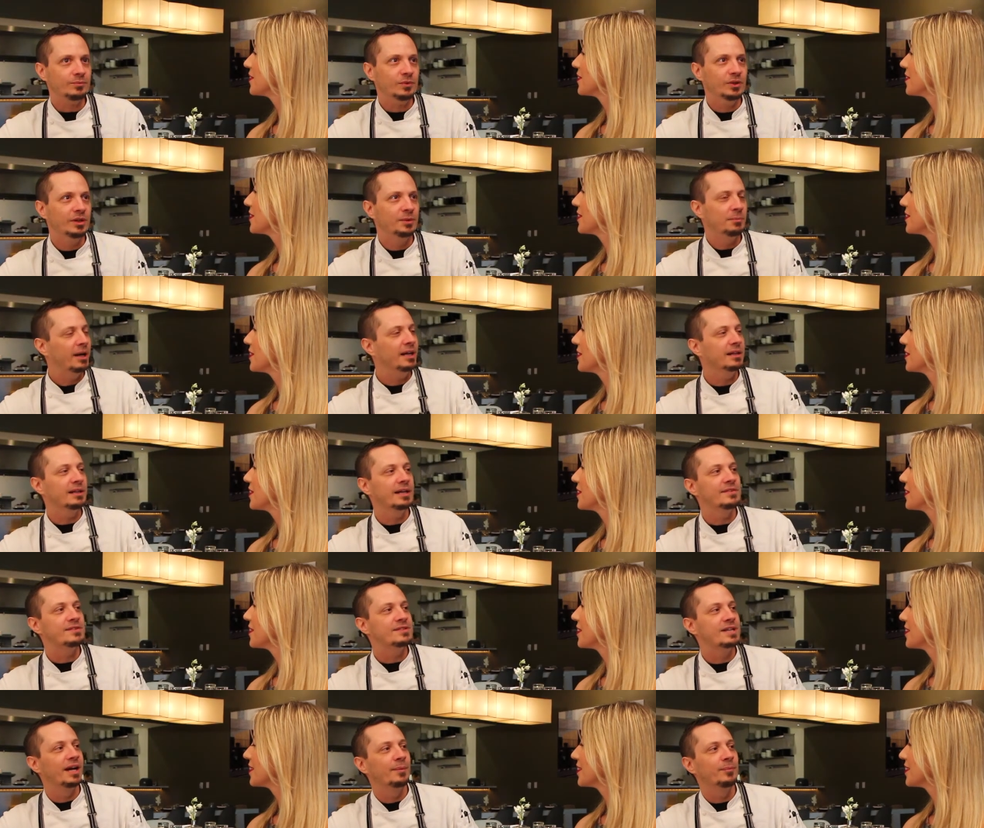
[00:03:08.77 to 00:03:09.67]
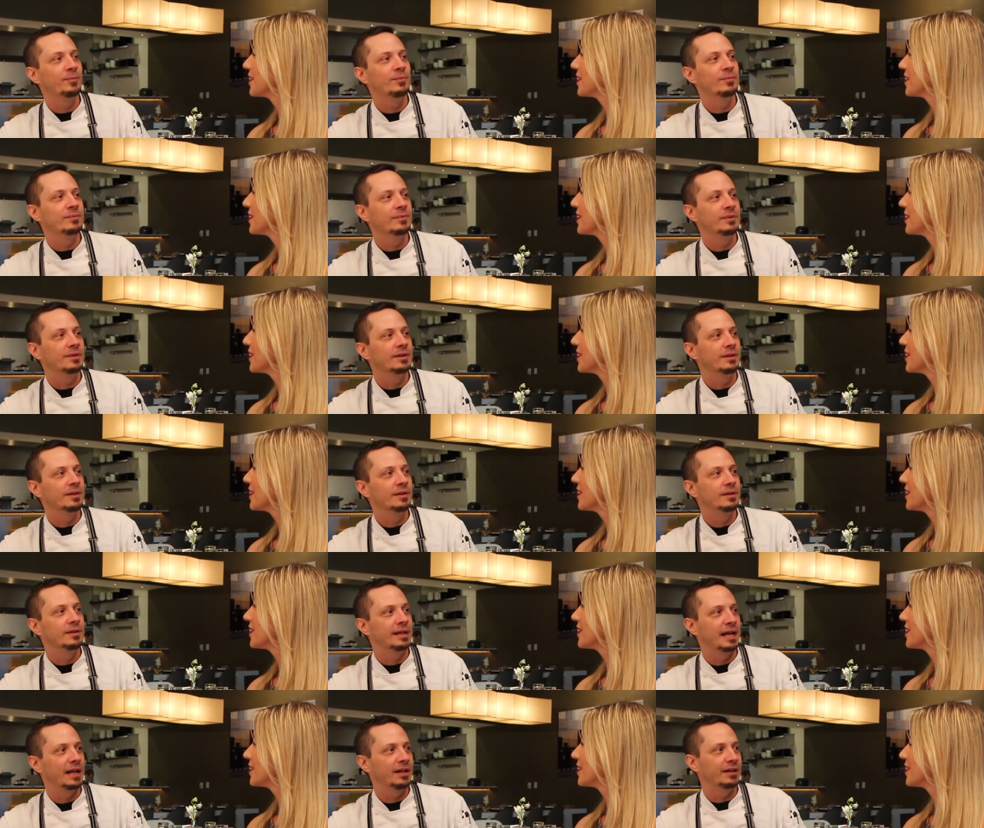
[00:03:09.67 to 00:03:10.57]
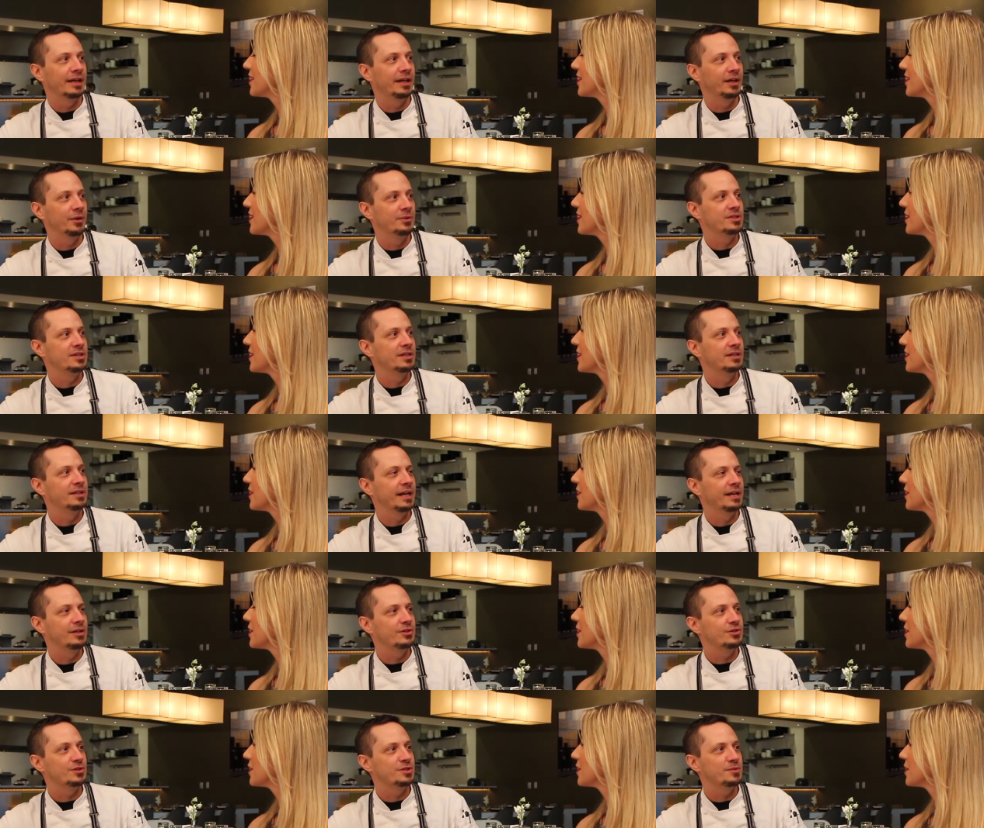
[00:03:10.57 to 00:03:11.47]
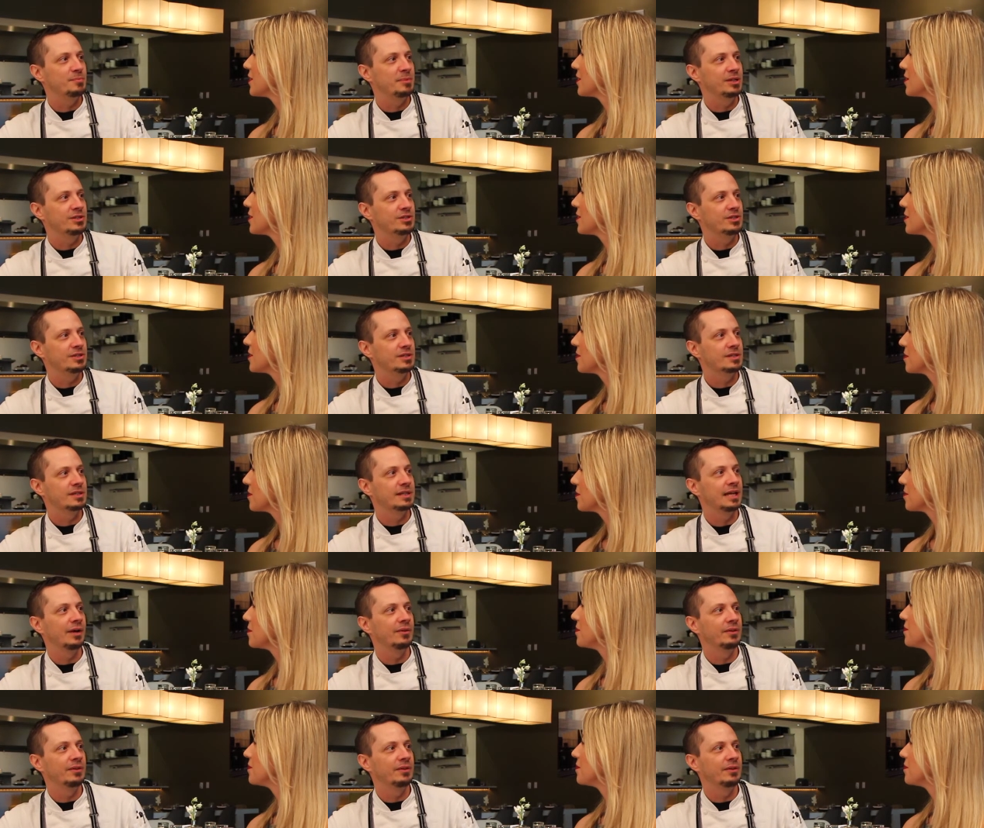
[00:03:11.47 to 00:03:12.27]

Speaker 1: In my lifetime, the alligator was an endangered species, and now